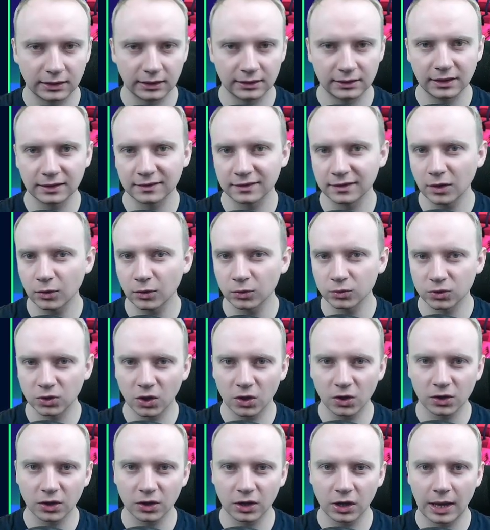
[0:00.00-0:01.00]
Let's now
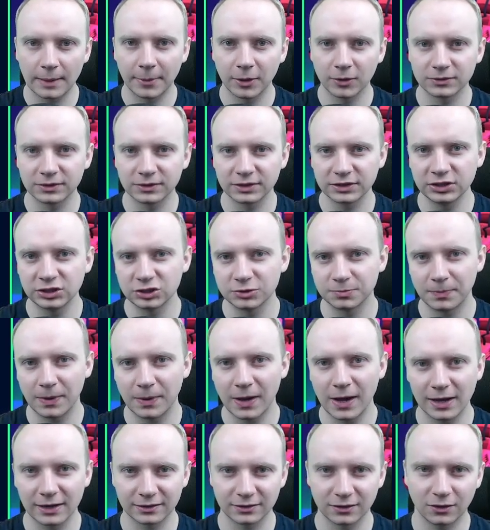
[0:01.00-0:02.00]
talk about each
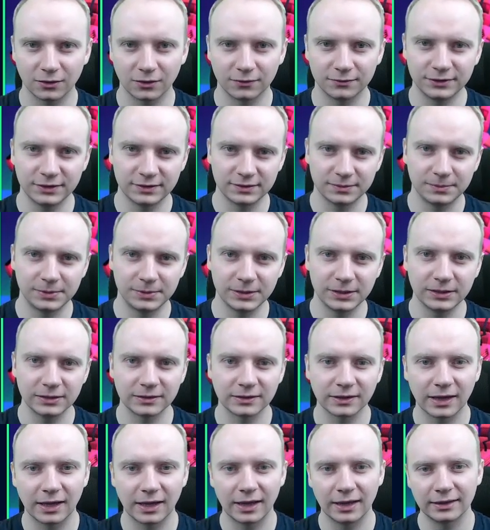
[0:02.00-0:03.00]
part of this build
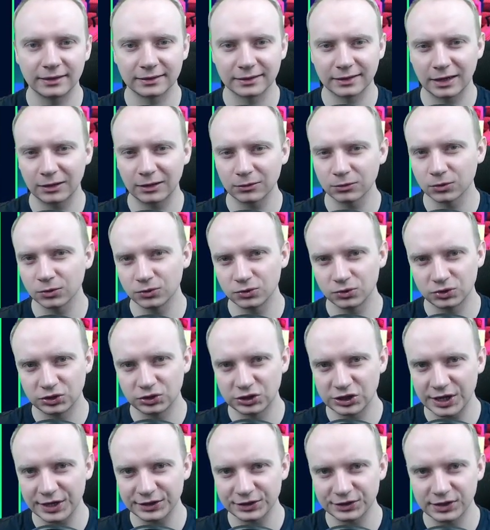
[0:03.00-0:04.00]
and how could you
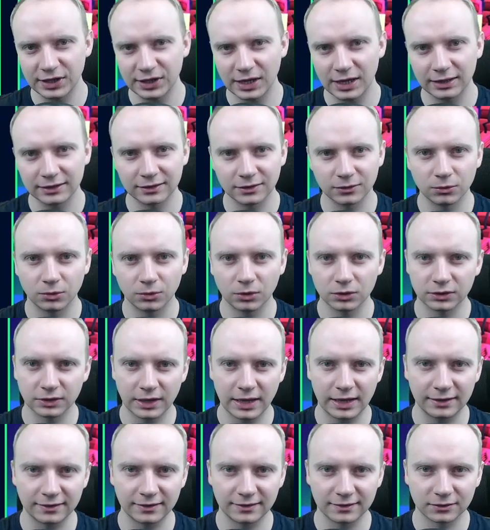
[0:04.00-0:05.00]
change that, what
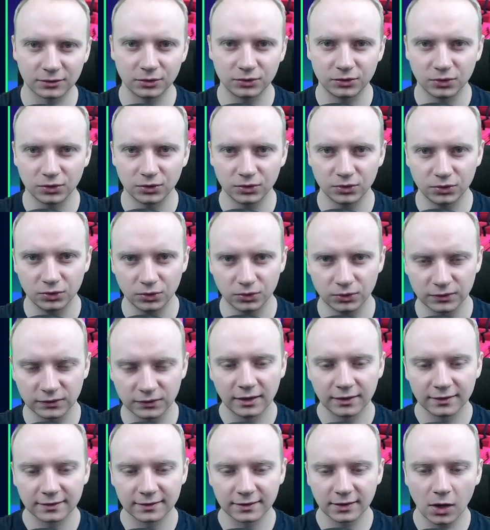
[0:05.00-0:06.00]
else could you use.
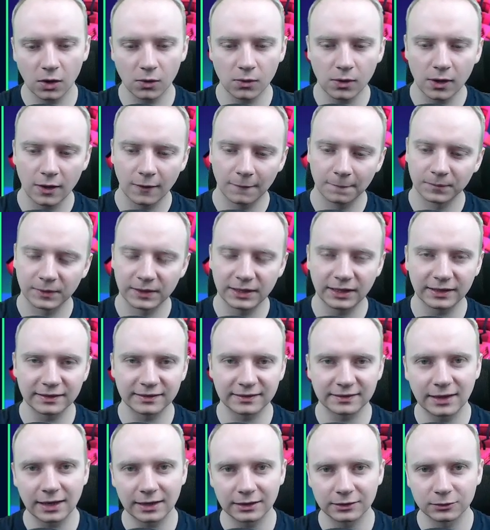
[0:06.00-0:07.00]
So let's
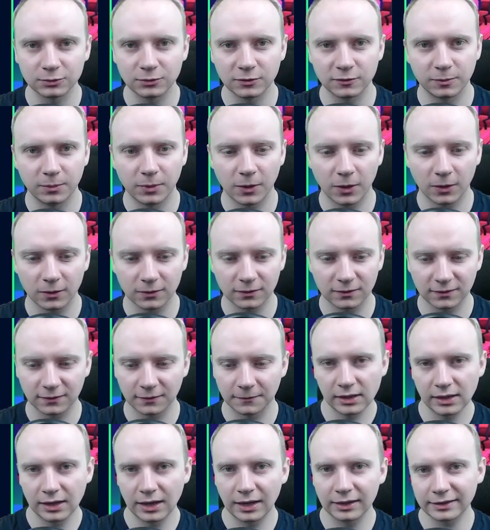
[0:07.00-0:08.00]
start with bots,
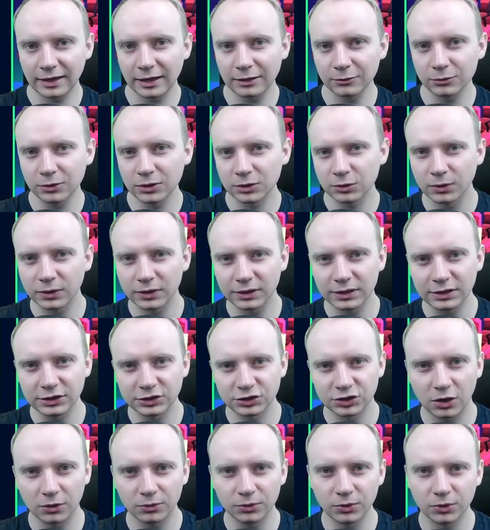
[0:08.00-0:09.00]
and I will quickly
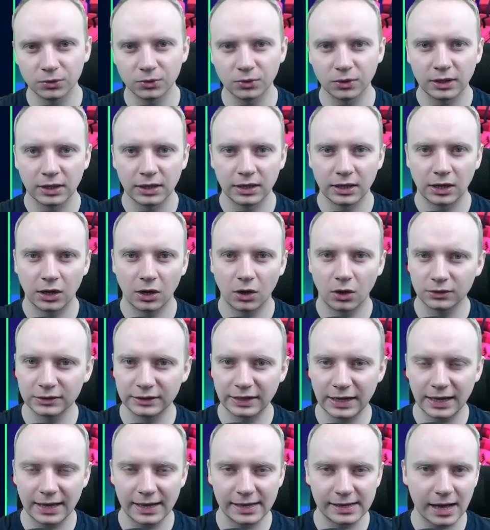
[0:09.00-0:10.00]
show you all
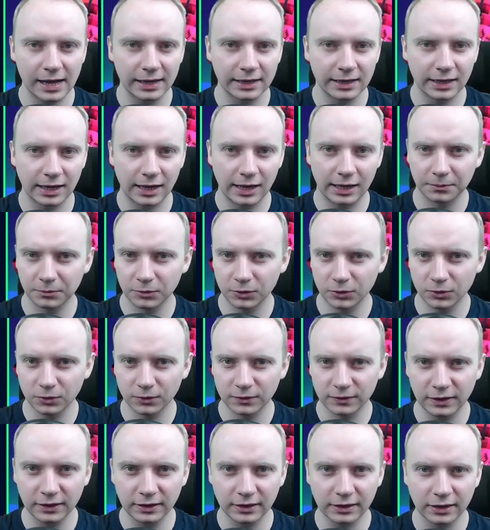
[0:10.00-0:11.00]
the AI I'm
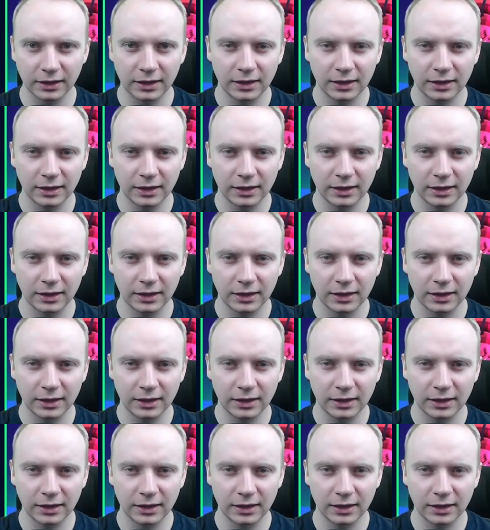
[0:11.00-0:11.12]
using.